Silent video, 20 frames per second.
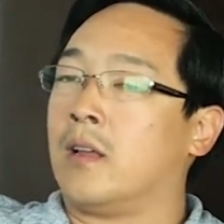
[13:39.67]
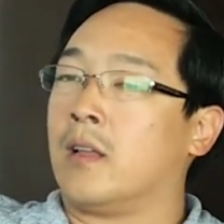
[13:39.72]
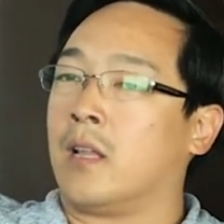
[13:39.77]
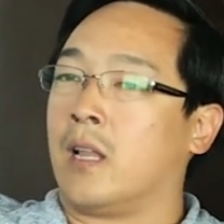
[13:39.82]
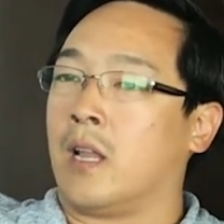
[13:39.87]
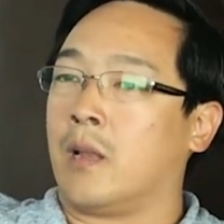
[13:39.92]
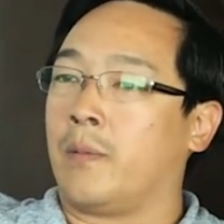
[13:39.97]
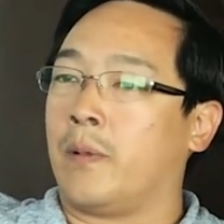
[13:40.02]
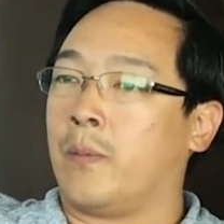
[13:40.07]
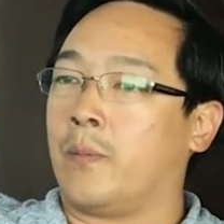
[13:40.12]
A
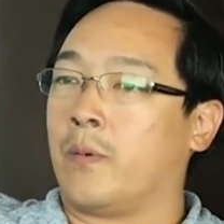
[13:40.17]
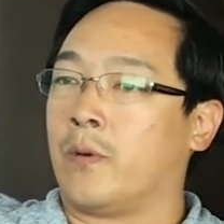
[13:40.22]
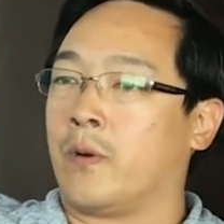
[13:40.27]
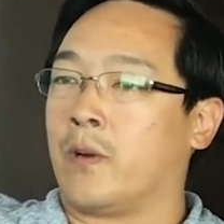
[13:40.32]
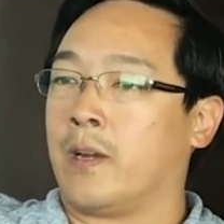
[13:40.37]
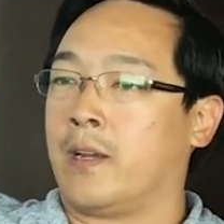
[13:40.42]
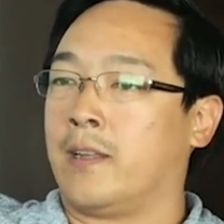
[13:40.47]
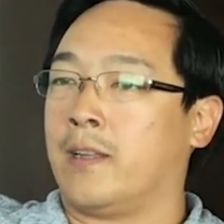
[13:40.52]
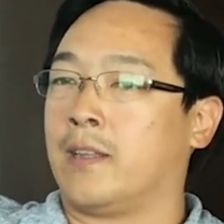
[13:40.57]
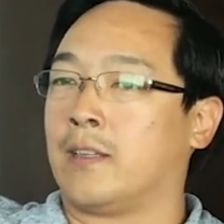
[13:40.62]
lot of people
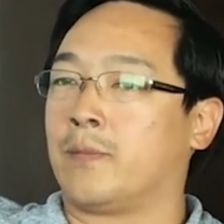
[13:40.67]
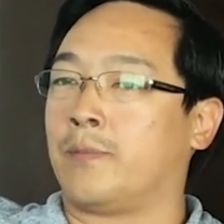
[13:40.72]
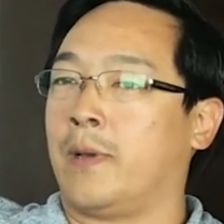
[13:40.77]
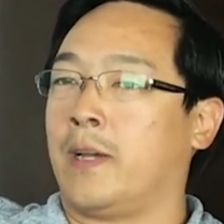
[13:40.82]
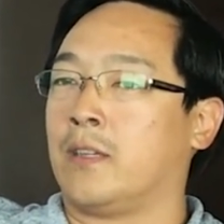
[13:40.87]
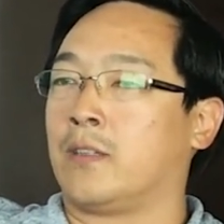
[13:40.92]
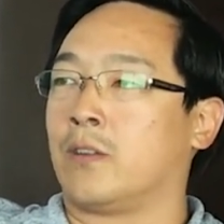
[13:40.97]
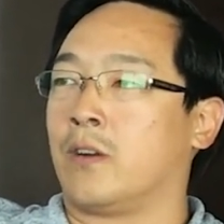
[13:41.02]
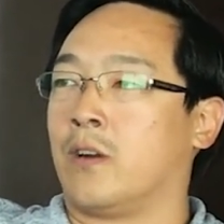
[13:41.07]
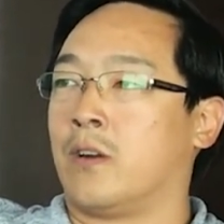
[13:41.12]
in the
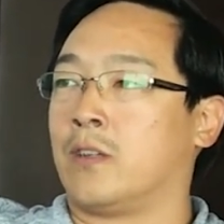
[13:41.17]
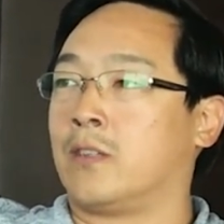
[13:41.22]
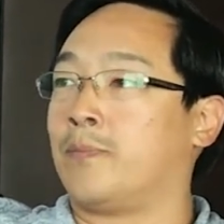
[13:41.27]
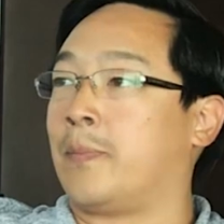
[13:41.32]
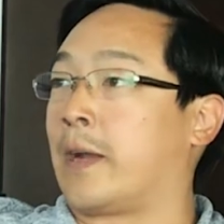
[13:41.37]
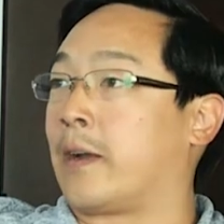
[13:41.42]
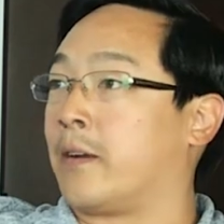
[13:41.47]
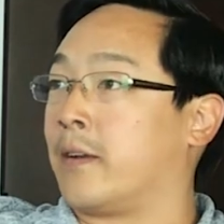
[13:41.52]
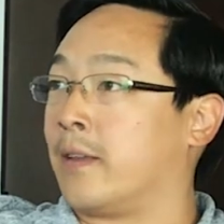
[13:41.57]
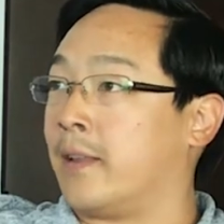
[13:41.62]
space are
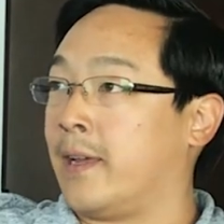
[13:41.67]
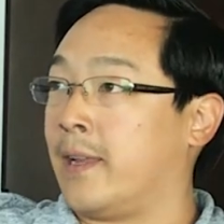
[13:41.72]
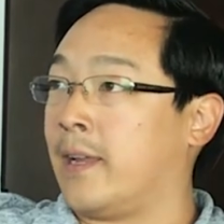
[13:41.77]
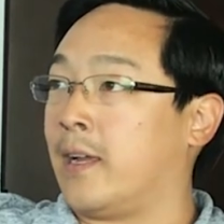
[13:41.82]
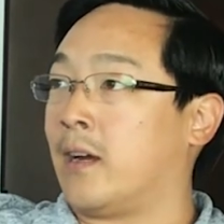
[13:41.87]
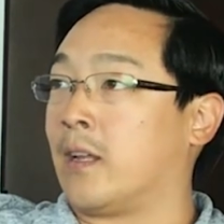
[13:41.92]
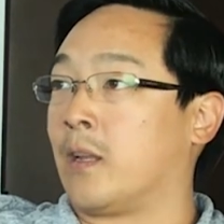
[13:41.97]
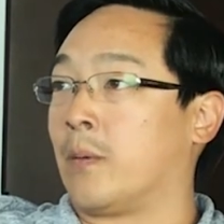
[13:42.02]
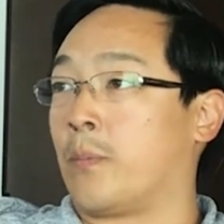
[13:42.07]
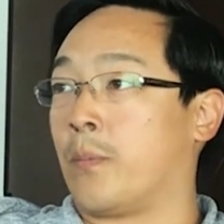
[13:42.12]

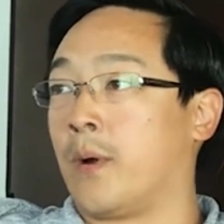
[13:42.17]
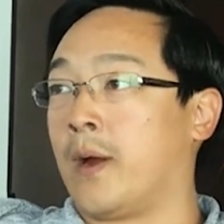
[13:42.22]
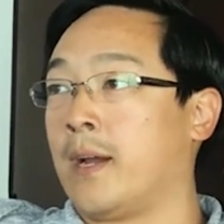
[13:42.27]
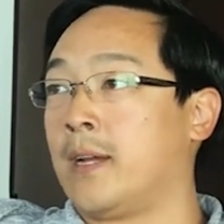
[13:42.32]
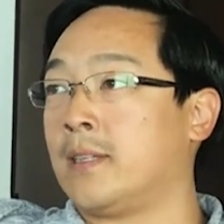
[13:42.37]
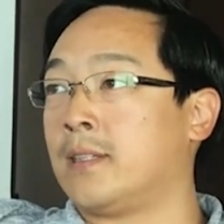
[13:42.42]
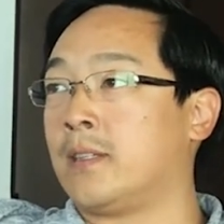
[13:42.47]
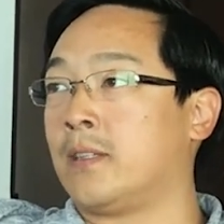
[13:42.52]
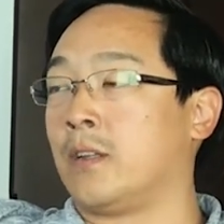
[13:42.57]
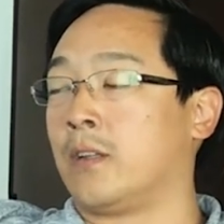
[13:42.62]
speculating on the
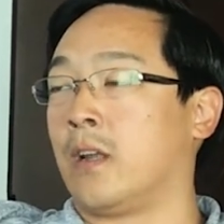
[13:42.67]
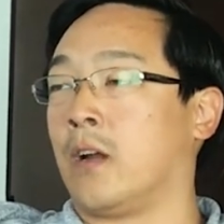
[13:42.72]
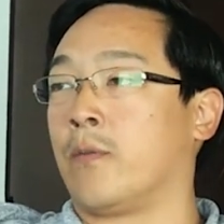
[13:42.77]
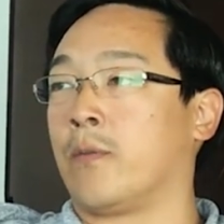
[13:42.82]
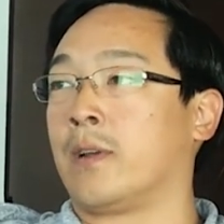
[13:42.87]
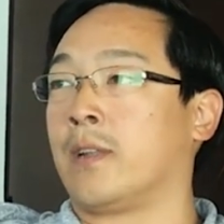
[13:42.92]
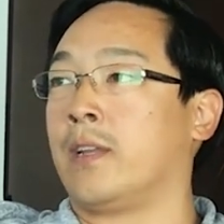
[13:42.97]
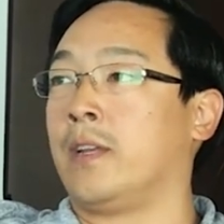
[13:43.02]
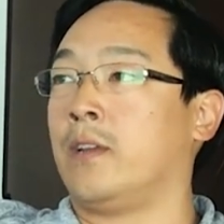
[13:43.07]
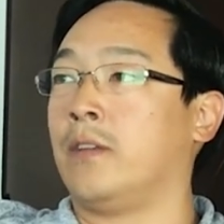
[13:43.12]
price. They're not
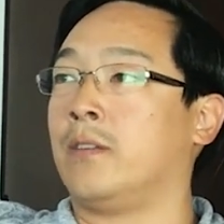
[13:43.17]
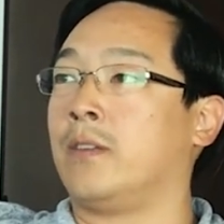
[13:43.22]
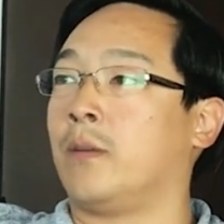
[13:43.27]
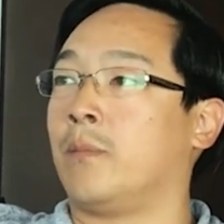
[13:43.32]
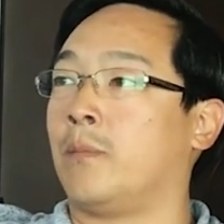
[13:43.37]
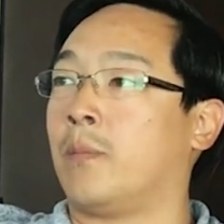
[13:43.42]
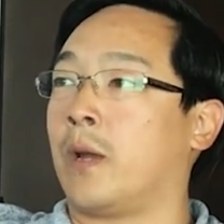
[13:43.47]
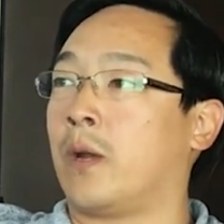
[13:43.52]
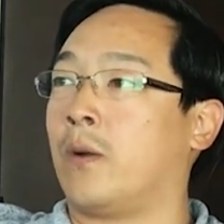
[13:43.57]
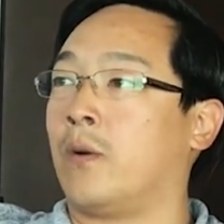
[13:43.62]
really using
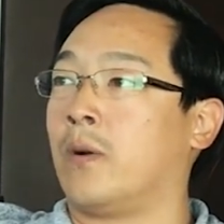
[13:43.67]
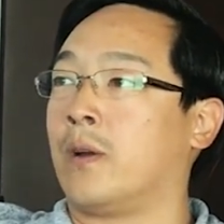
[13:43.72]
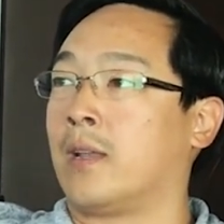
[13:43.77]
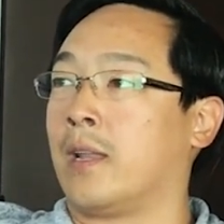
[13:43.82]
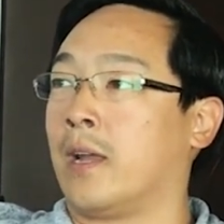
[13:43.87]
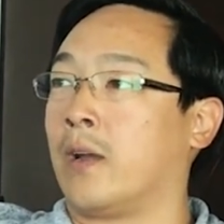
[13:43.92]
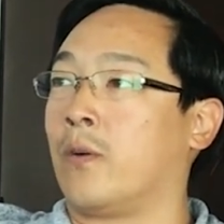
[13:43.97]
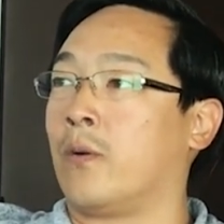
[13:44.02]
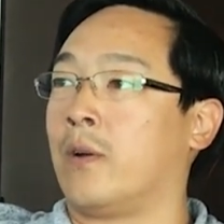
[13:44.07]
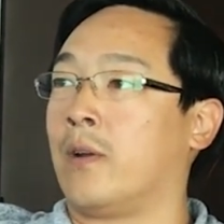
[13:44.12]
Bitcoin,
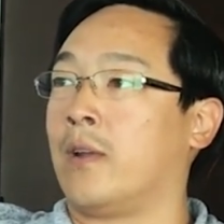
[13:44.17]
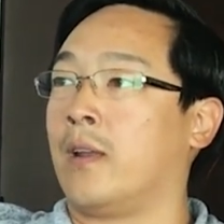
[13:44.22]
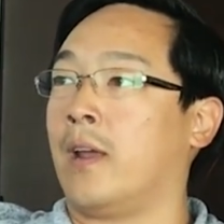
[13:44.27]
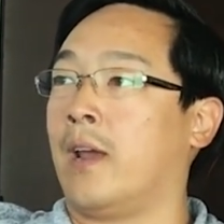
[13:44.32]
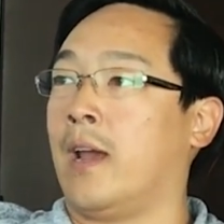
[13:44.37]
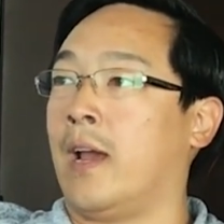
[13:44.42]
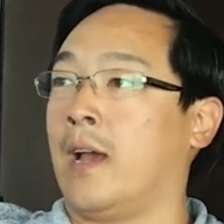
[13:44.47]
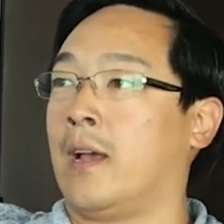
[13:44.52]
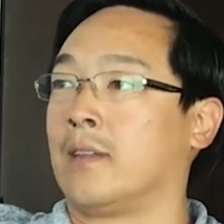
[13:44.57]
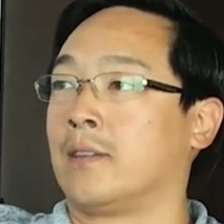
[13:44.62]
Litecoin
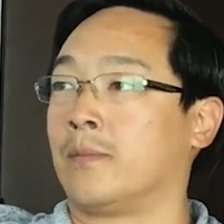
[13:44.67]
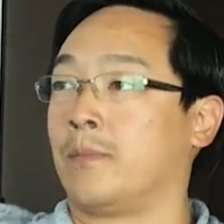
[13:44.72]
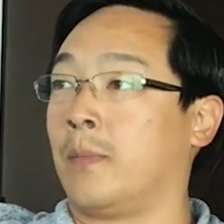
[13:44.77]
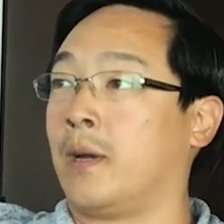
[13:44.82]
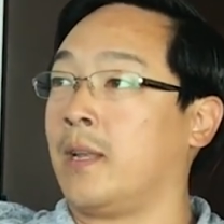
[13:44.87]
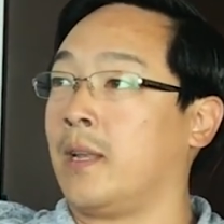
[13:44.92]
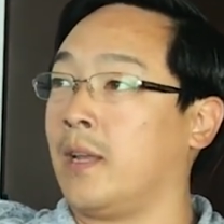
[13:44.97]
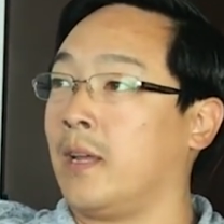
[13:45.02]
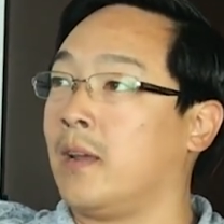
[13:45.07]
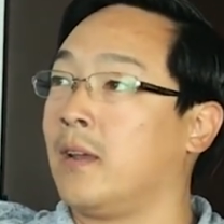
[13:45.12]
as
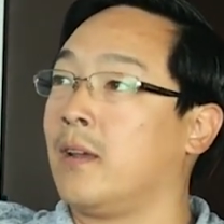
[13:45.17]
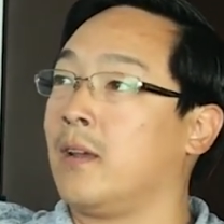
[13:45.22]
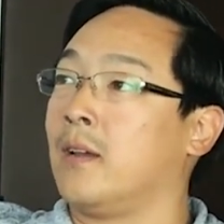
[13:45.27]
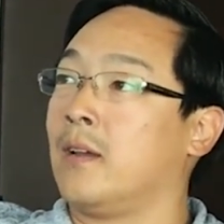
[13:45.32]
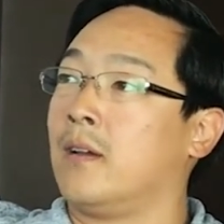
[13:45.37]
money.